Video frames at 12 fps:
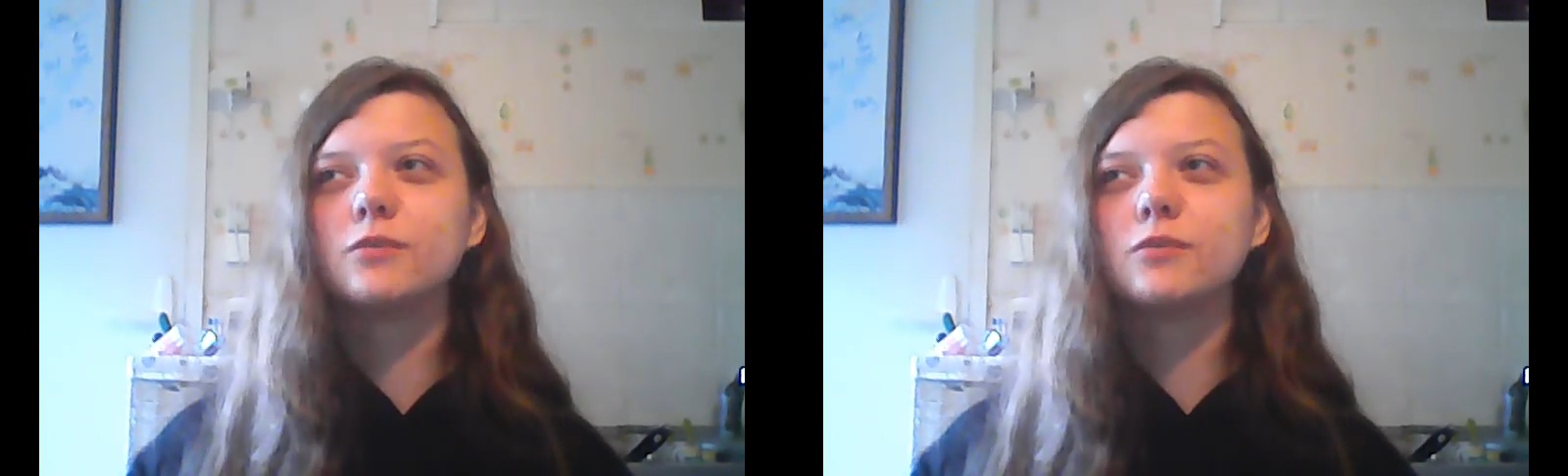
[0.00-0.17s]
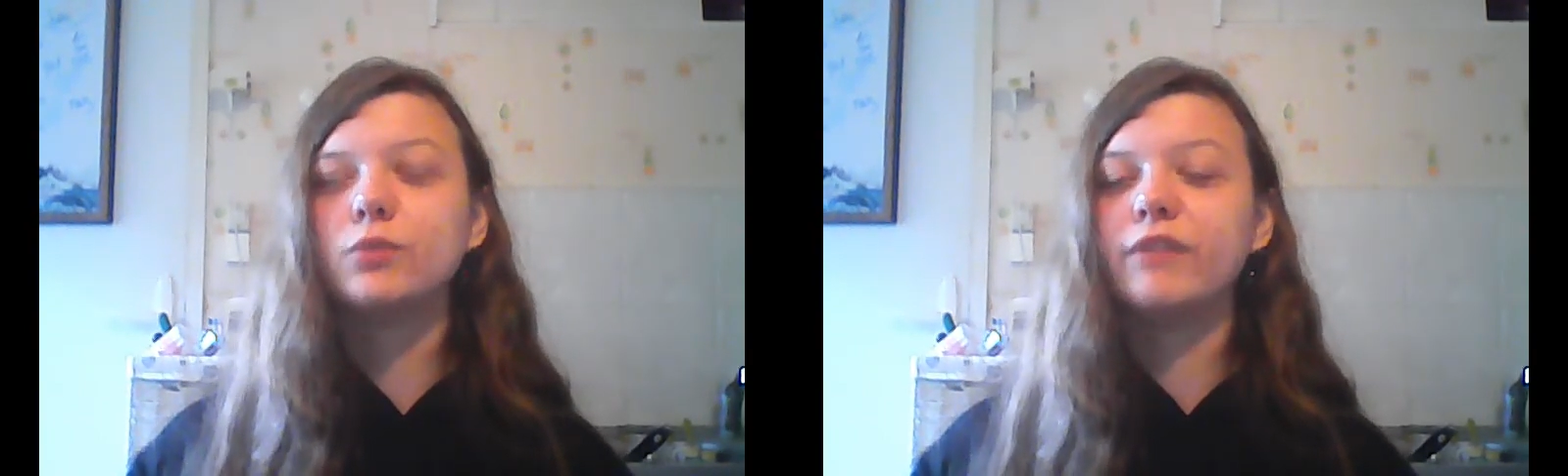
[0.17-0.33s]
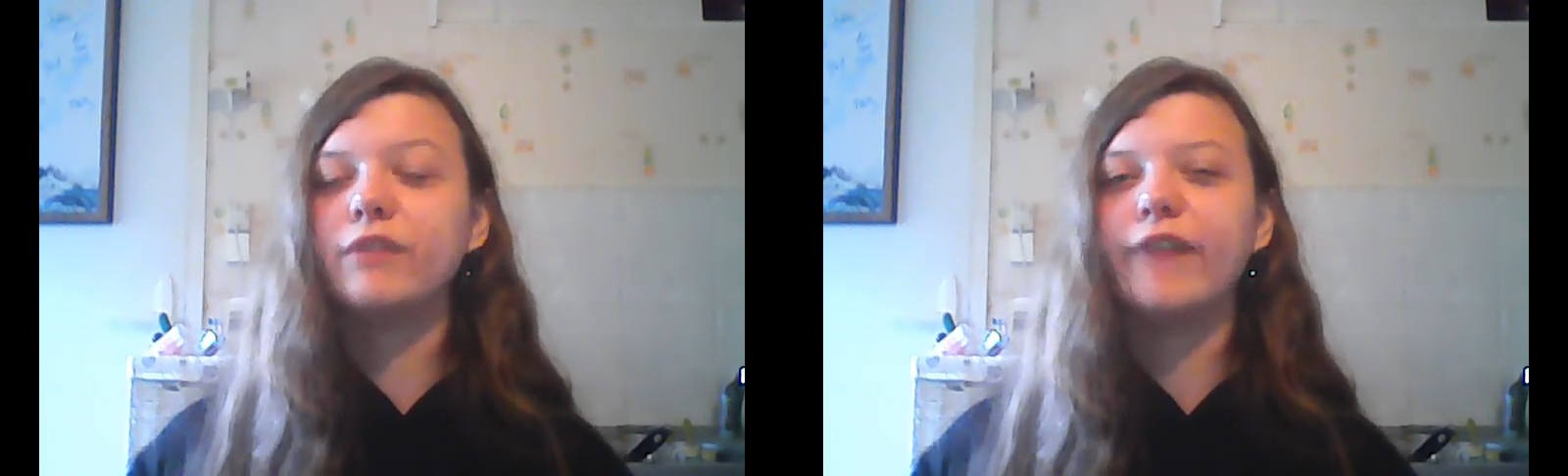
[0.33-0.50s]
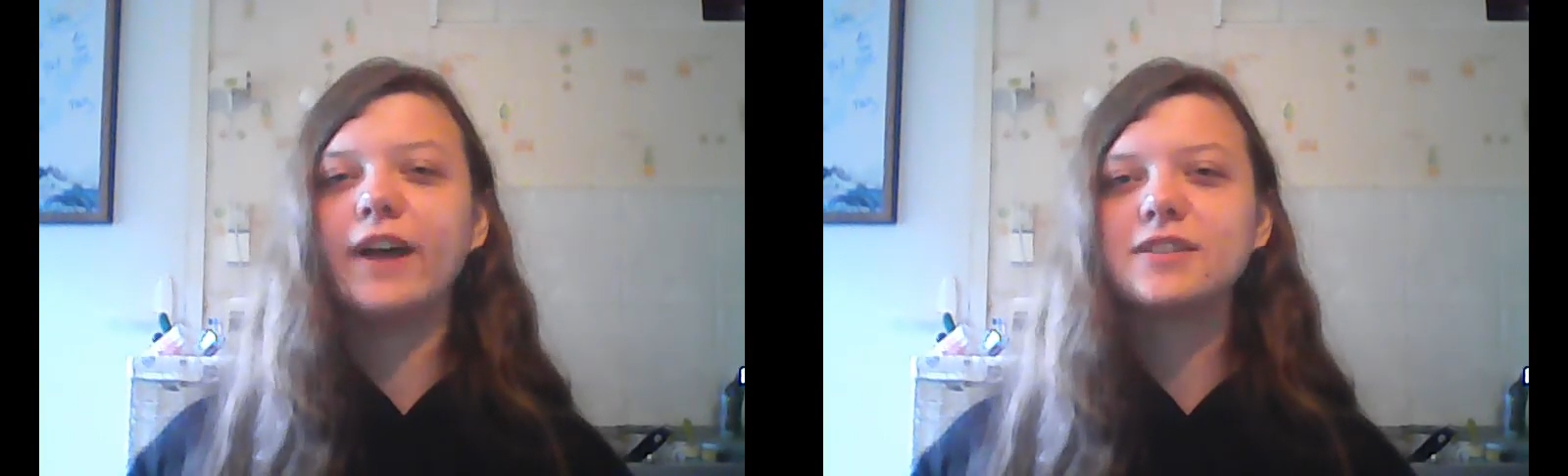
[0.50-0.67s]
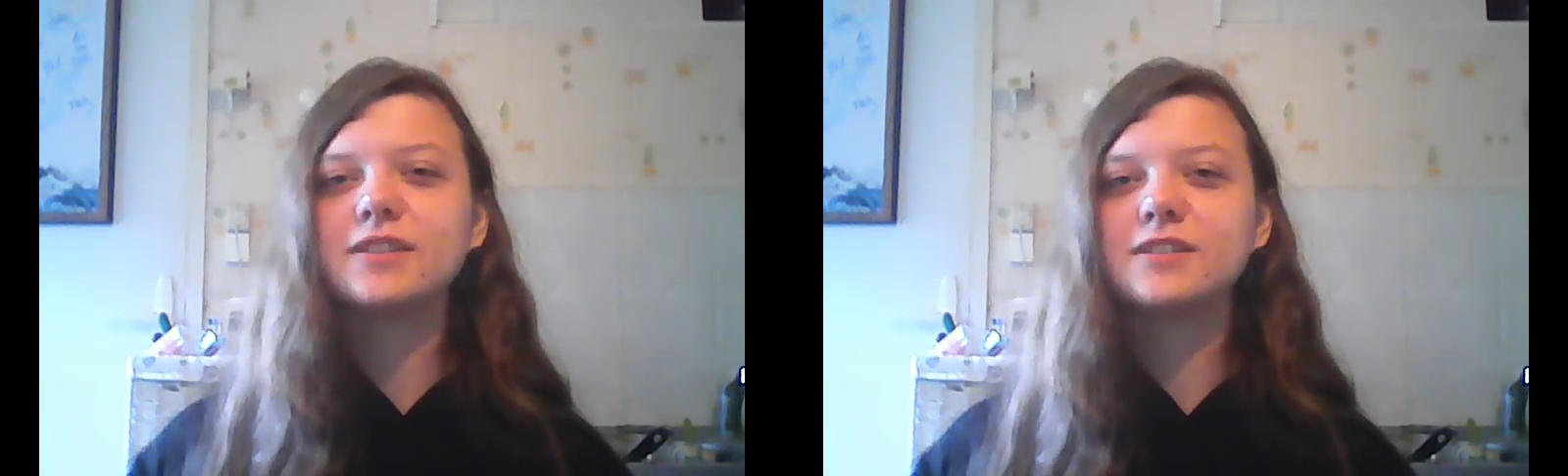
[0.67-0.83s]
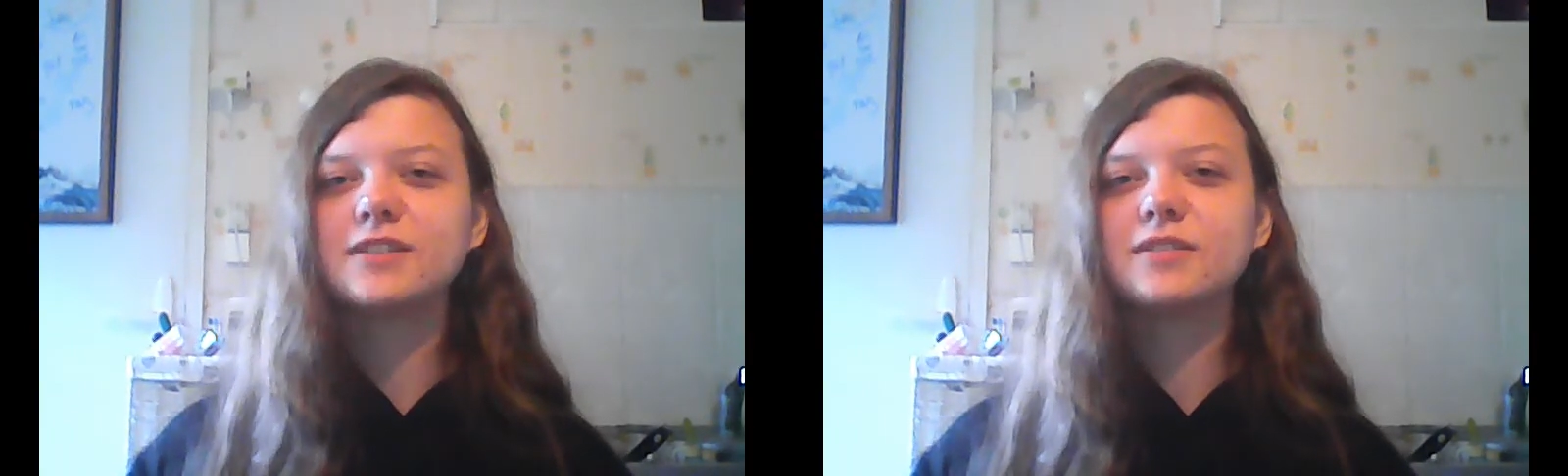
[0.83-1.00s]
really
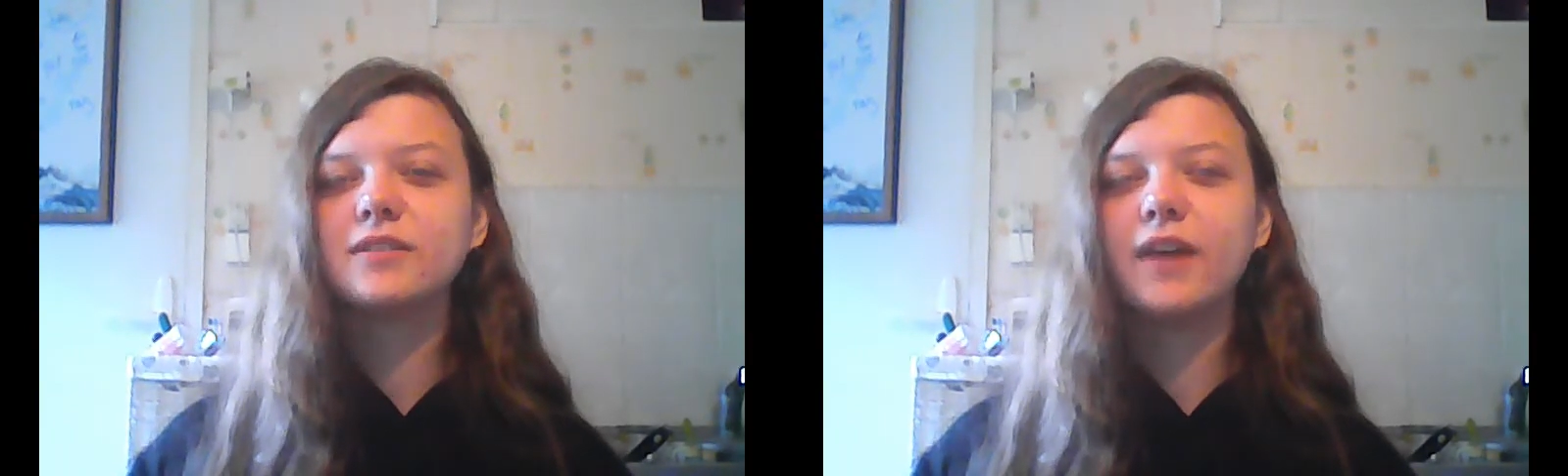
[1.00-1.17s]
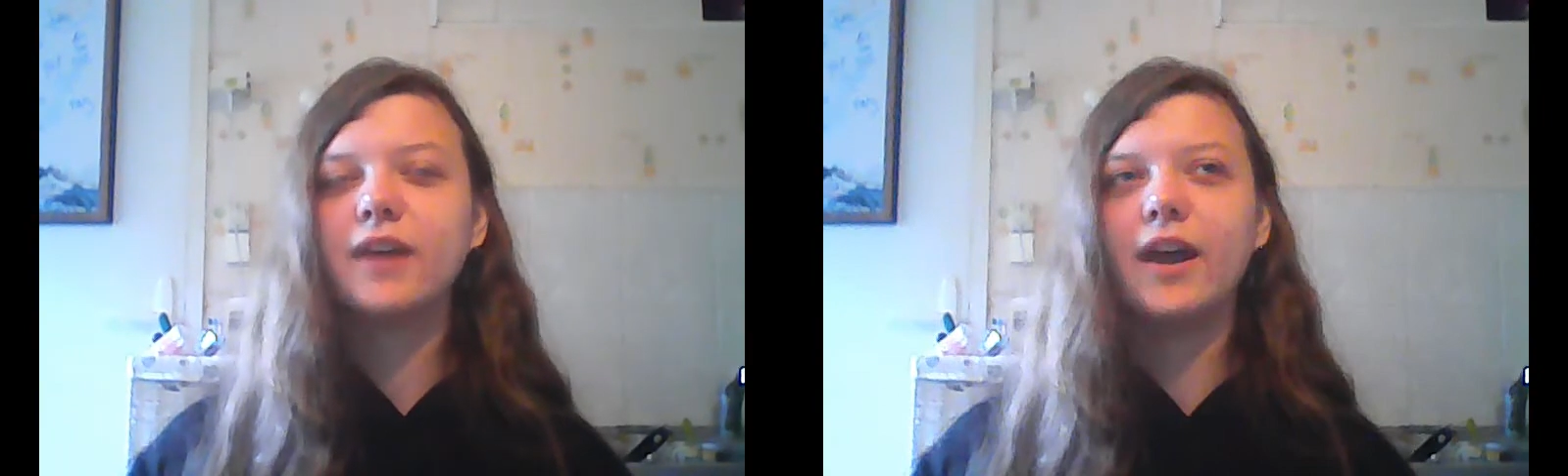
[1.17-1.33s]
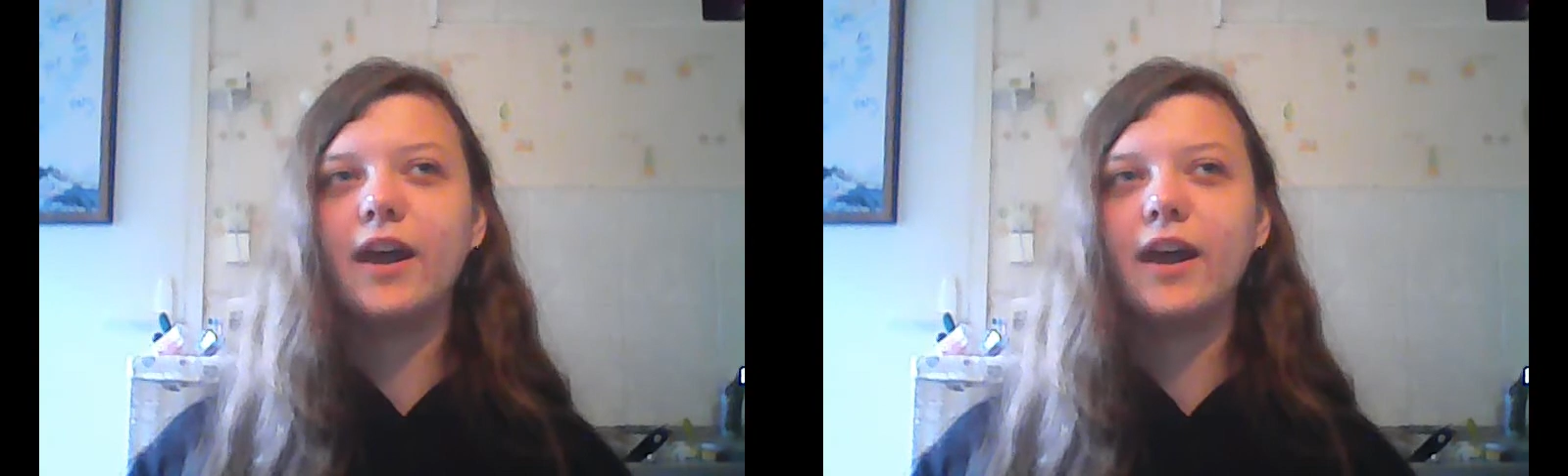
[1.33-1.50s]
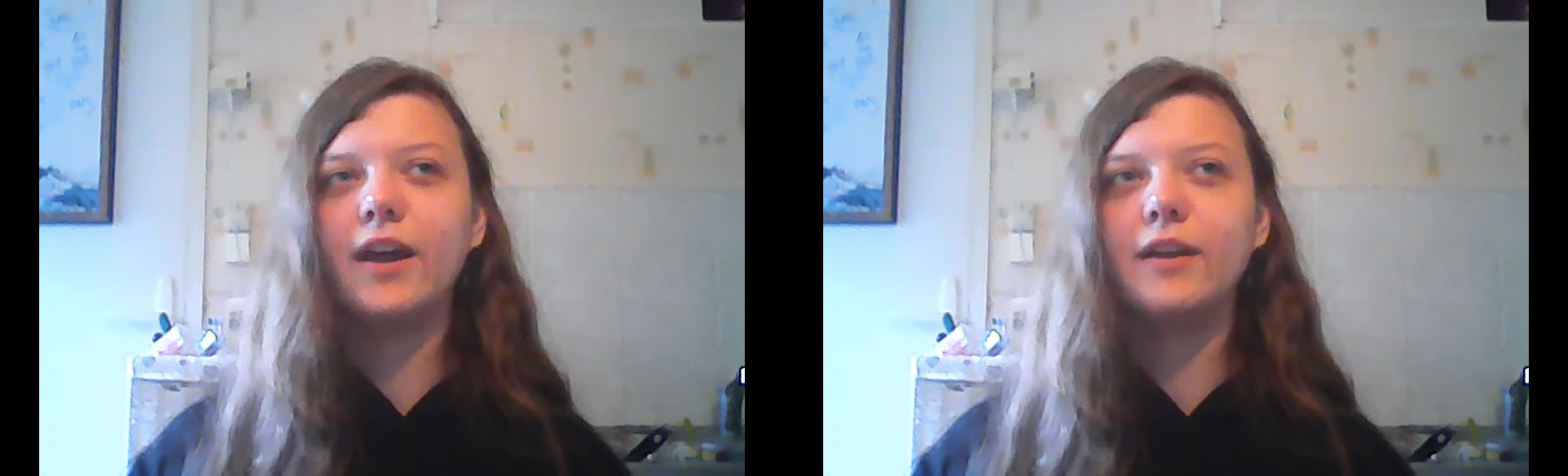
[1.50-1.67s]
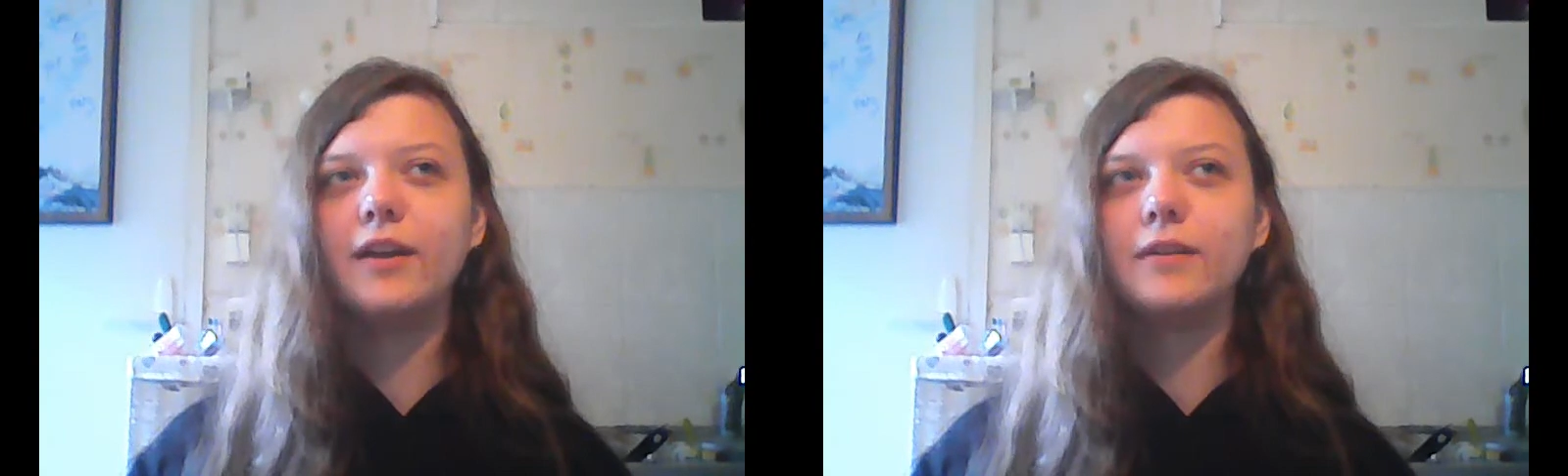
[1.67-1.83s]
fast and